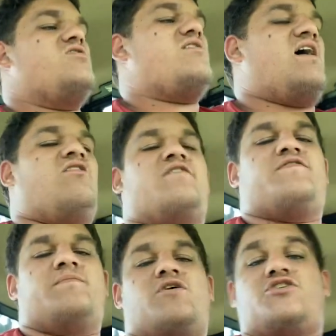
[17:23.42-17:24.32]
hour
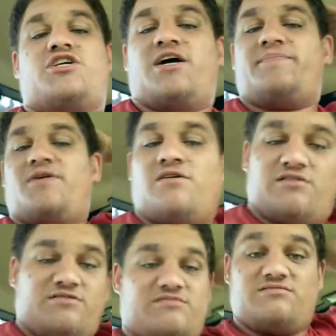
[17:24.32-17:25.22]
from our shop
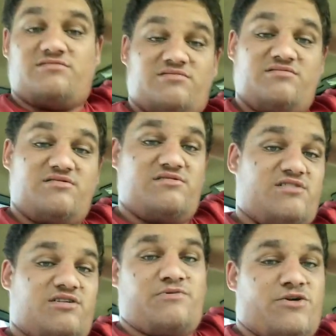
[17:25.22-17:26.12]
yard.
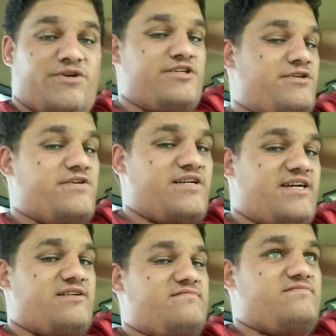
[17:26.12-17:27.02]
We quit doing that